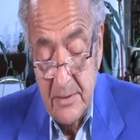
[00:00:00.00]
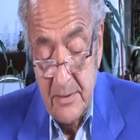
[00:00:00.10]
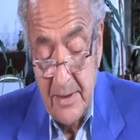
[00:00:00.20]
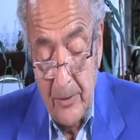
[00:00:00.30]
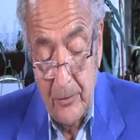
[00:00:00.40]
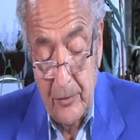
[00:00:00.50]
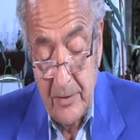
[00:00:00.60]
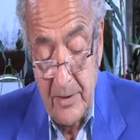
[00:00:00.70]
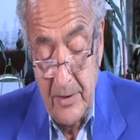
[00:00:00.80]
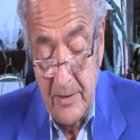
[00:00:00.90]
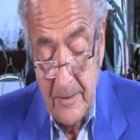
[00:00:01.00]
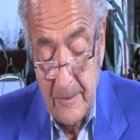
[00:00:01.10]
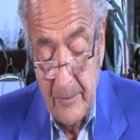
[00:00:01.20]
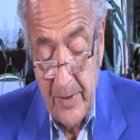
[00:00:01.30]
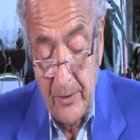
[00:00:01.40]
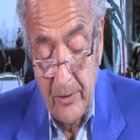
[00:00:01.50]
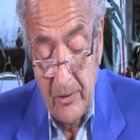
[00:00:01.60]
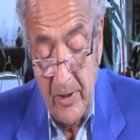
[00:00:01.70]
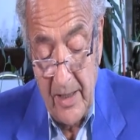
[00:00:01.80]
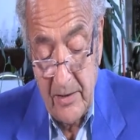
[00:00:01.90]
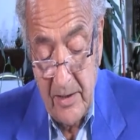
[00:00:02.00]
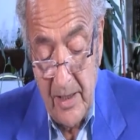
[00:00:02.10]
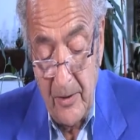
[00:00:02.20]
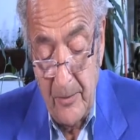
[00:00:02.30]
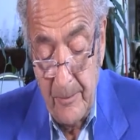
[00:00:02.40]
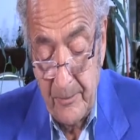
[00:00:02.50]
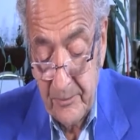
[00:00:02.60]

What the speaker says: announced the end of the lockdown,